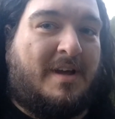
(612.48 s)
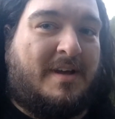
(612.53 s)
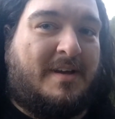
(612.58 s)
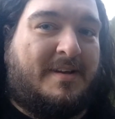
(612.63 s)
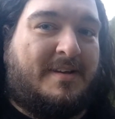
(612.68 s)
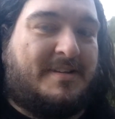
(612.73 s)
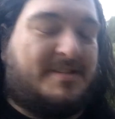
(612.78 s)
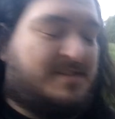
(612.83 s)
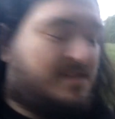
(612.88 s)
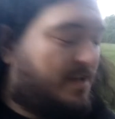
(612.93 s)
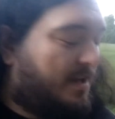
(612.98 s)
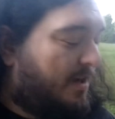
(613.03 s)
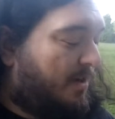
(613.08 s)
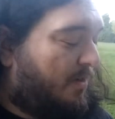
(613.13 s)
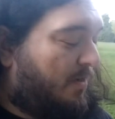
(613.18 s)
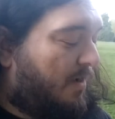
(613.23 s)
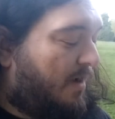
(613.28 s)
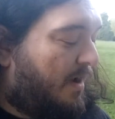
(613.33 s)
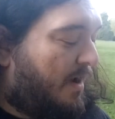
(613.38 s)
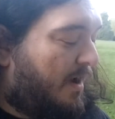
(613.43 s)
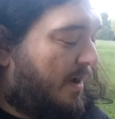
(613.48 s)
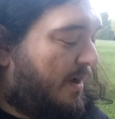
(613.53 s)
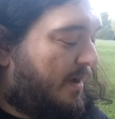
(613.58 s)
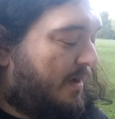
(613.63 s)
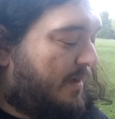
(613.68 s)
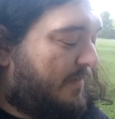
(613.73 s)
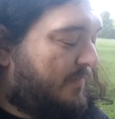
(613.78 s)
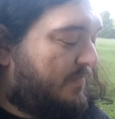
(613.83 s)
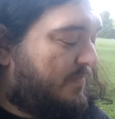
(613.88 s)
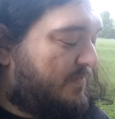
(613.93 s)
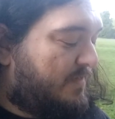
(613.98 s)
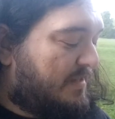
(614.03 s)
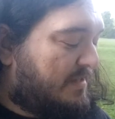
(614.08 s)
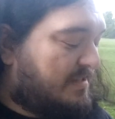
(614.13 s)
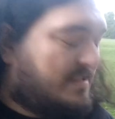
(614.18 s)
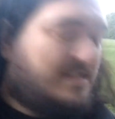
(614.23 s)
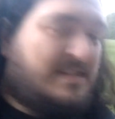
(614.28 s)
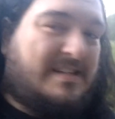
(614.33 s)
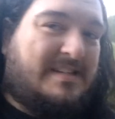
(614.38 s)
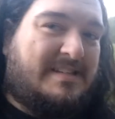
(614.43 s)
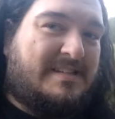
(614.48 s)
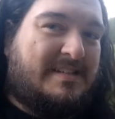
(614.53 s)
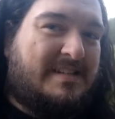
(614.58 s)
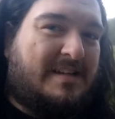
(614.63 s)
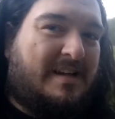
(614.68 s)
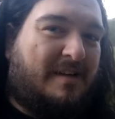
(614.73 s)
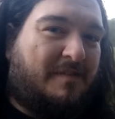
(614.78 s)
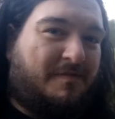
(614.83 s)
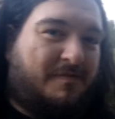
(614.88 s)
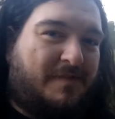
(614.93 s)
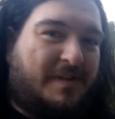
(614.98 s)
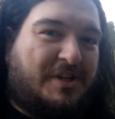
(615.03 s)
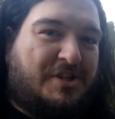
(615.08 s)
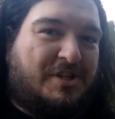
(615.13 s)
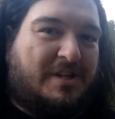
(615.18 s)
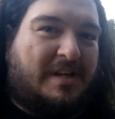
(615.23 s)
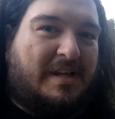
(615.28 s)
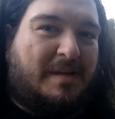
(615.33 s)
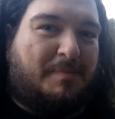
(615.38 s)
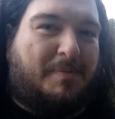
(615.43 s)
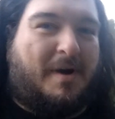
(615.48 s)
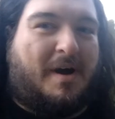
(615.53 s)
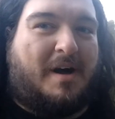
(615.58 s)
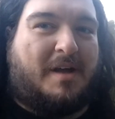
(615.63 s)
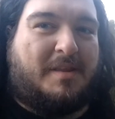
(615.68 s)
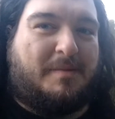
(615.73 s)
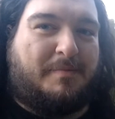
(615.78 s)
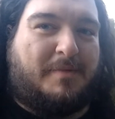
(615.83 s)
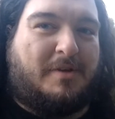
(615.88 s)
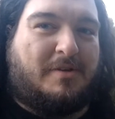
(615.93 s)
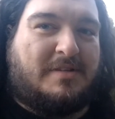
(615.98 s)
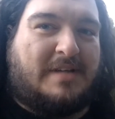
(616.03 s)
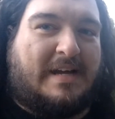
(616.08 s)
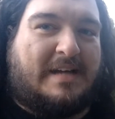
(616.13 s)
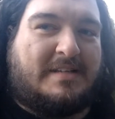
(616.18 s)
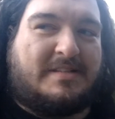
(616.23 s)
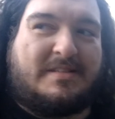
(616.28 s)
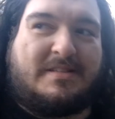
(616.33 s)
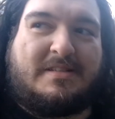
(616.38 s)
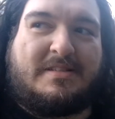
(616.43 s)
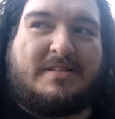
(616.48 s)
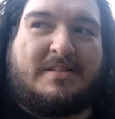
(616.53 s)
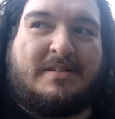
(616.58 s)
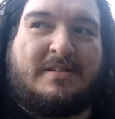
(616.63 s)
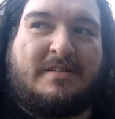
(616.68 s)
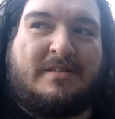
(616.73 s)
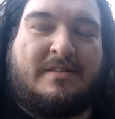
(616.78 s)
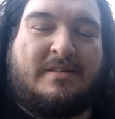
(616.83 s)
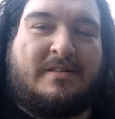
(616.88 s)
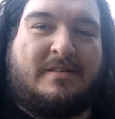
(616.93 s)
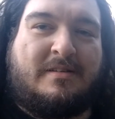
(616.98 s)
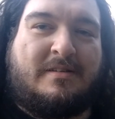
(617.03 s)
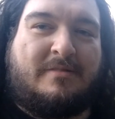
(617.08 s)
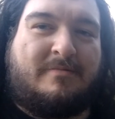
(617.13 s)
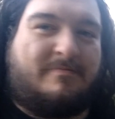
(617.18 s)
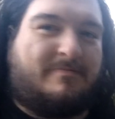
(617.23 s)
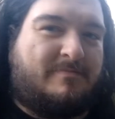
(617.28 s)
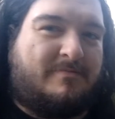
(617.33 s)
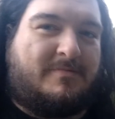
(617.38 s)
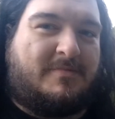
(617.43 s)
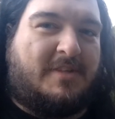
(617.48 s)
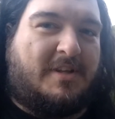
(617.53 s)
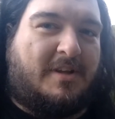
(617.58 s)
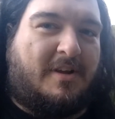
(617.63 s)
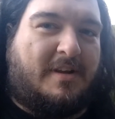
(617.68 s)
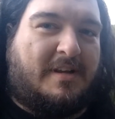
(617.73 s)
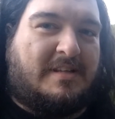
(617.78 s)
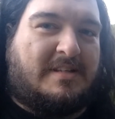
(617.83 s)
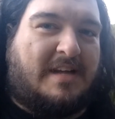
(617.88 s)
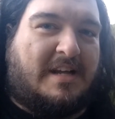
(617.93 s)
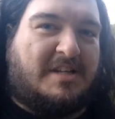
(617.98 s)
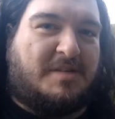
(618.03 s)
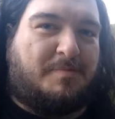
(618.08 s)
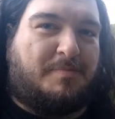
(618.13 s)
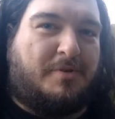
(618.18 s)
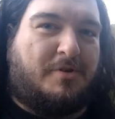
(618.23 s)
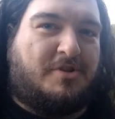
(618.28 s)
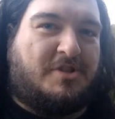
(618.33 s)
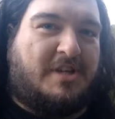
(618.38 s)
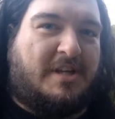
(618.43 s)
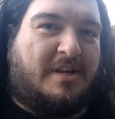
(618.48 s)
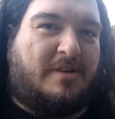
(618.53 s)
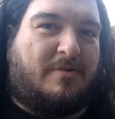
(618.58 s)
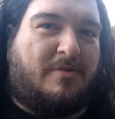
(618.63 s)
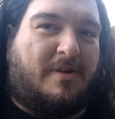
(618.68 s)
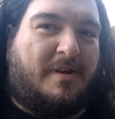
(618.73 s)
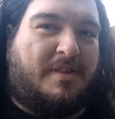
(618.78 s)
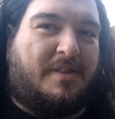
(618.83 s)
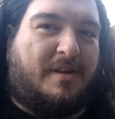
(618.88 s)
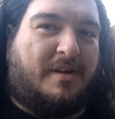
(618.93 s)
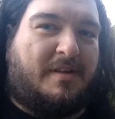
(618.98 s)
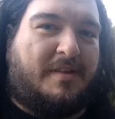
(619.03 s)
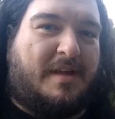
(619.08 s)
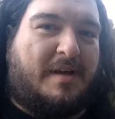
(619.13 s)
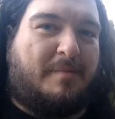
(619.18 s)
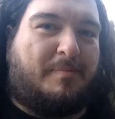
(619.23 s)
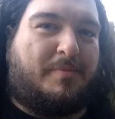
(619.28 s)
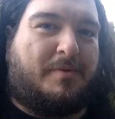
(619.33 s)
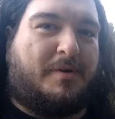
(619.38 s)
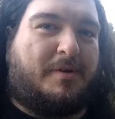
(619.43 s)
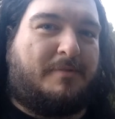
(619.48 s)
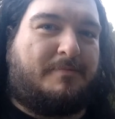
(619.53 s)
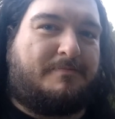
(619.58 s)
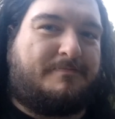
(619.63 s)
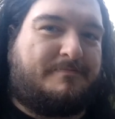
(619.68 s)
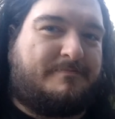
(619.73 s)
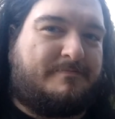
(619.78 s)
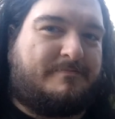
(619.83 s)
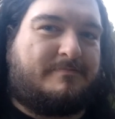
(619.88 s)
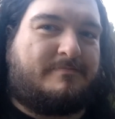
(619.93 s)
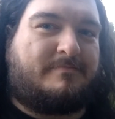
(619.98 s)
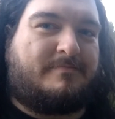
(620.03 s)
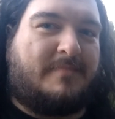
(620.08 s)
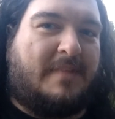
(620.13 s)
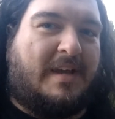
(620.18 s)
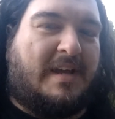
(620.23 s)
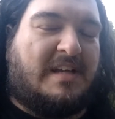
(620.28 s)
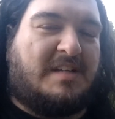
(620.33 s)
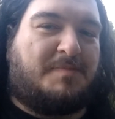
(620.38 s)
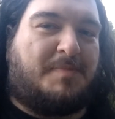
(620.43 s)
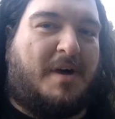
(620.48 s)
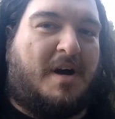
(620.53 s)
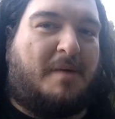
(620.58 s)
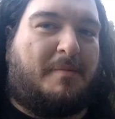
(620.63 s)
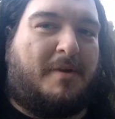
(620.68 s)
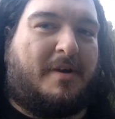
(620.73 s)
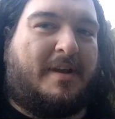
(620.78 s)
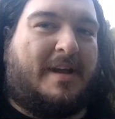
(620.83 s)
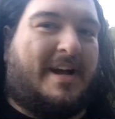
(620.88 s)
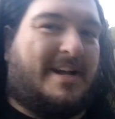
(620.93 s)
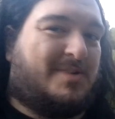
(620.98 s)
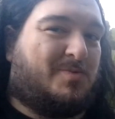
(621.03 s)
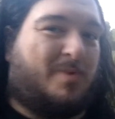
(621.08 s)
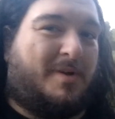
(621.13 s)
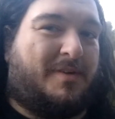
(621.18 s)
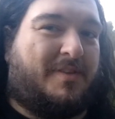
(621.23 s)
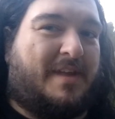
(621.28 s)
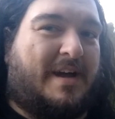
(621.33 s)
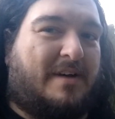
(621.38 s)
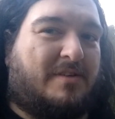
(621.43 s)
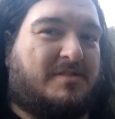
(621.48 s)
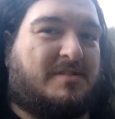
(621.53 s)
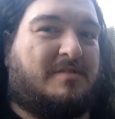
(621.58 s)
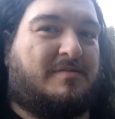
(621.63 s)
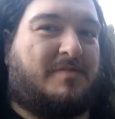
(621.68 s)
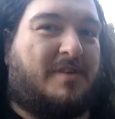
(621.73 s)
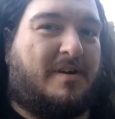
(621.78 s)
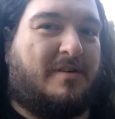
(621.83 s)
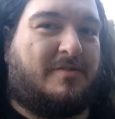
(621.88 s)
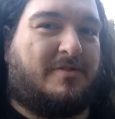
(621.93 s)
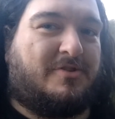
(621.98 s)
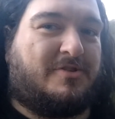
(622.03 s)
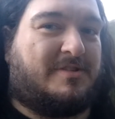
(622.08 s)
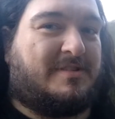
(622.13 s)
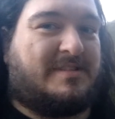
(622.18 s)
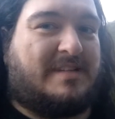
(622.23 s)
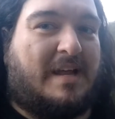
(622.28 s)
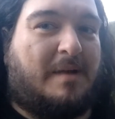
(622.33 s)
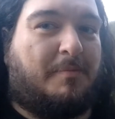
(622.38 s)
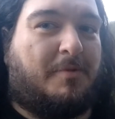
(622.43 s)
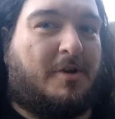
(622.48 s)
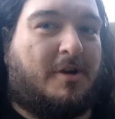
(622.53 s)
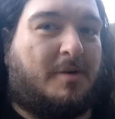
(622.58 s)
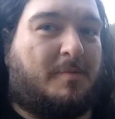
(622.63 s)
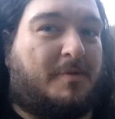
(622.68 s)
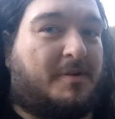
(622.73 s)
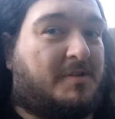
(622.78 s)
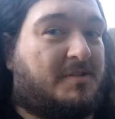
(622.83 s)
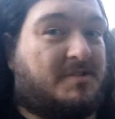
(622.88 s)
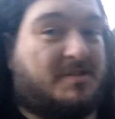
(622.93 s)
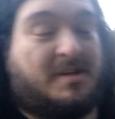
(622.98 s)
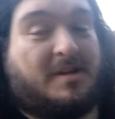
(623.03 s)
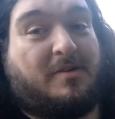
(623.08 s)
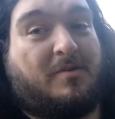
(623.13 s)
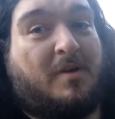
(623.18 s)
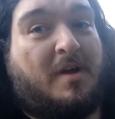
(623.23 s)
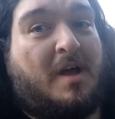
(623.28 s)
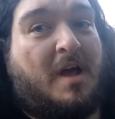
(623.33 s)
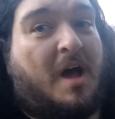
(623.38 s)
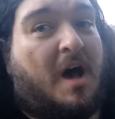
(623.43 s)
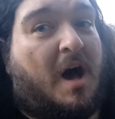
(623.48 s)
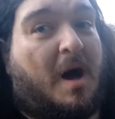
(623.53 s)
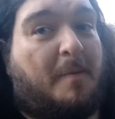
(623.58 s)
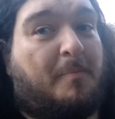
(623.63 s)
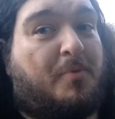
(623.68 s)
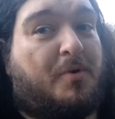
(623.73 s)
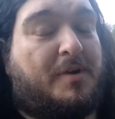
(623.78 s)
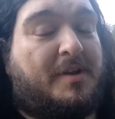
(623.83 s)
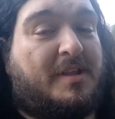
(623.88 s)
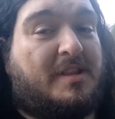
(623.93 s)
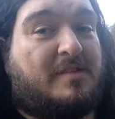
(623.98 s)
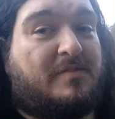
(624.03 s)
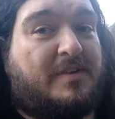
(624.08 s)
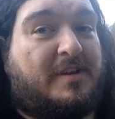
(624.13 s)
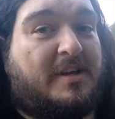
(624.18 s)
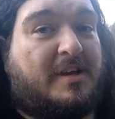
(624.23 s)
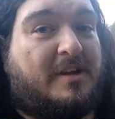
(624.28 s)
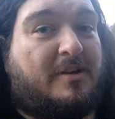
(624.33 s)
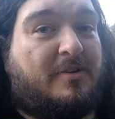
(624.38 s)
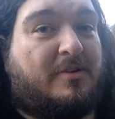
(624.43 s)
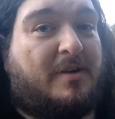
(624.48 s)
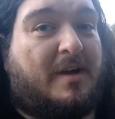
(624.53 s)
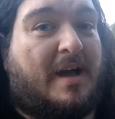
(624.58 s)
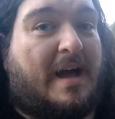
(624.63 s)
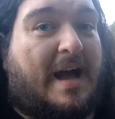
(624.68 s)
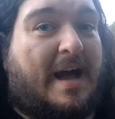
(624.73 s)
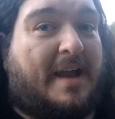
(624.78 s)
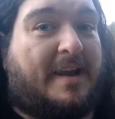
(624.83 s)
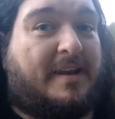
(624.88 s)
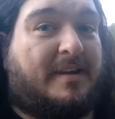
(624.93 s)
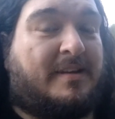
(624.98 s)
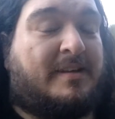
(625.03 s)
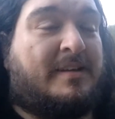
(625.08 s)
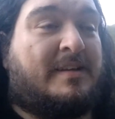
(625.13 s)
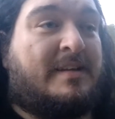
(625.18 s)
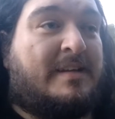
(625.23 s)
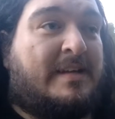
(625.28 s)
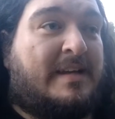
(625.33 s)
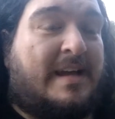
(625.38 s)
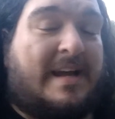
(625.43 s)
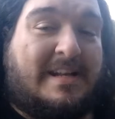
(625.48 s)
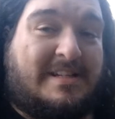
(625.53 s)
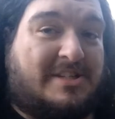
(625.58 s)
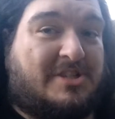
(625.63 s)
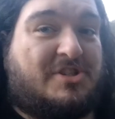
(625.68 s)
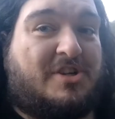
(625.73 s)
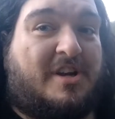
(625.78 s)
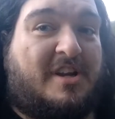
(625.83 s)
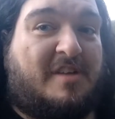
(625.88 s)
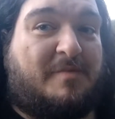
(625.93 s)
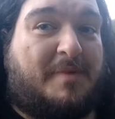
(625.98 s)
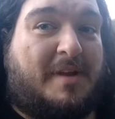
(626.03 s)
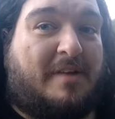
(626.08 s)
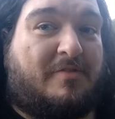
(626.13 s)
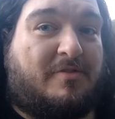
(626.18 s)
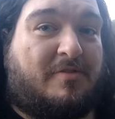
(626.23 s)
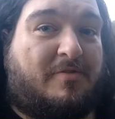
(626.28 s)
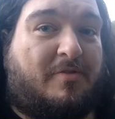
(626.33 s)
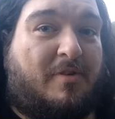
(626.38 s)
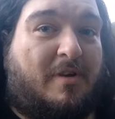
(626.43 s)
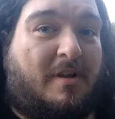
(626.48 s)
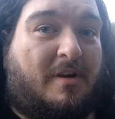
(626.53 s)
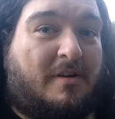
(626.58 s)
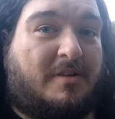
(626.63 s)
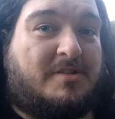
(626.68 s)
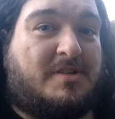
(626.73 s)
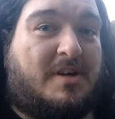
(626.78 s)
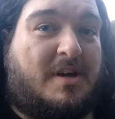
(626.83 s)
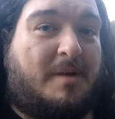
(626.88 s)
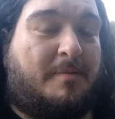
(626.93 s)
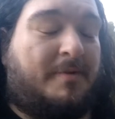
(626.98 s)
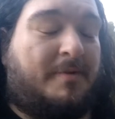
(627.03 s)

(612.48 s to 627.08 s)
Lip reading: So this isn't officially part of the Mew tasks. You don't need to catch a Poochyena or anything like that, but it is part of my catch 1,510 Pokemon, so I'm putting it in the video, and it's a shiny I've been after for a long time.